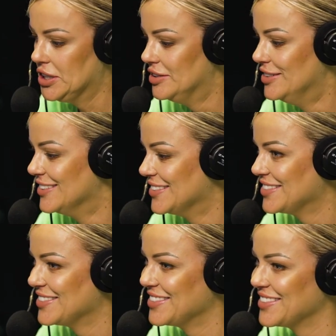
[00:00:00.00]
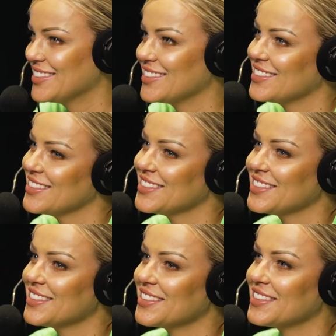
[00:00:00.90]
that the fact that you sort of had a
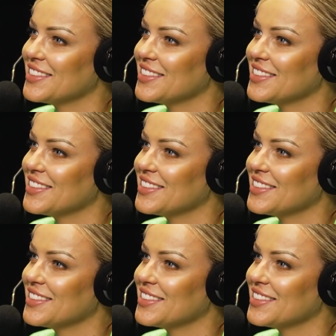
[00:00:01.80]
six